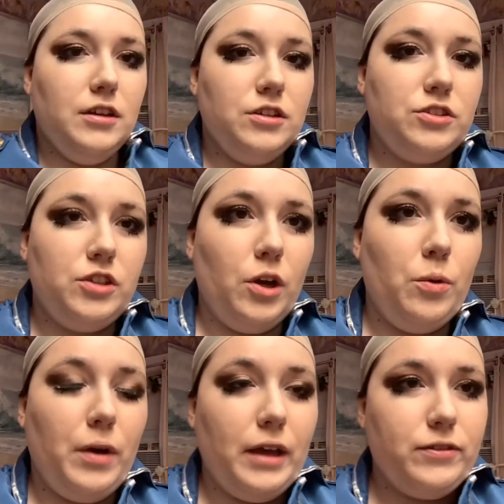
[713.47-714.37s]
So
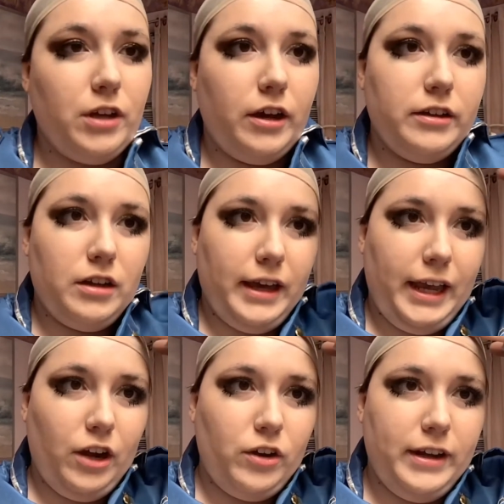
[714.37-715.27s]
I've got a
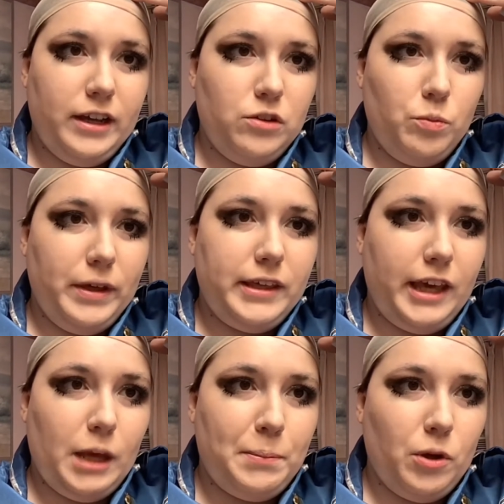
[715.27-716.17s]
hairnet wig
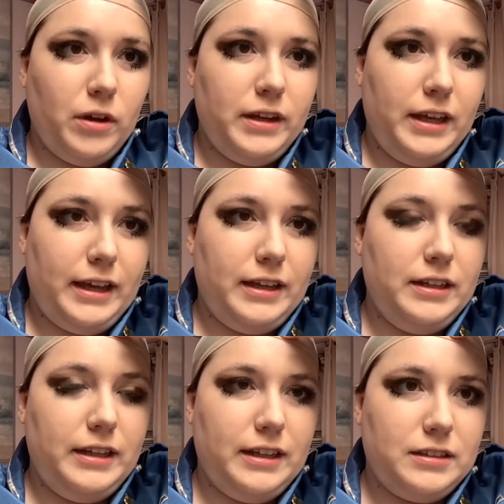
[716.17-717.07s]
cap on, and
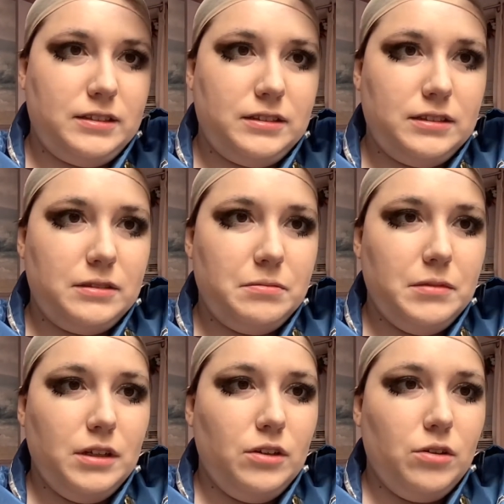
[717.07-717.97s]
this,
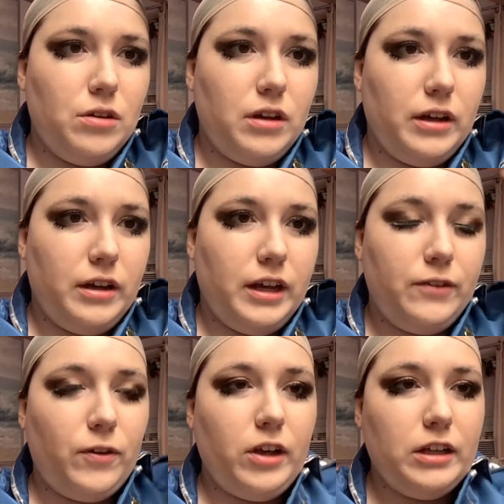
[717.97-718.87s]
I
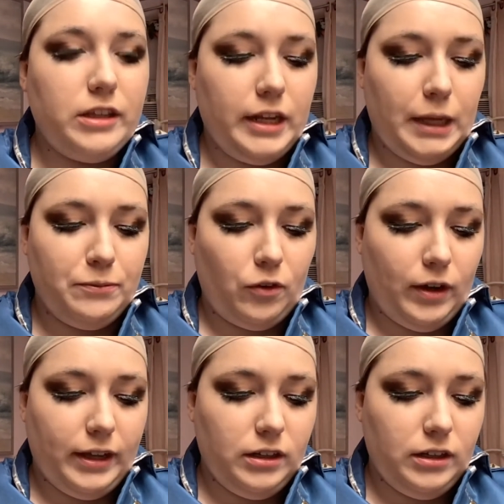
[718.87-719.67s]
forgot the name for it,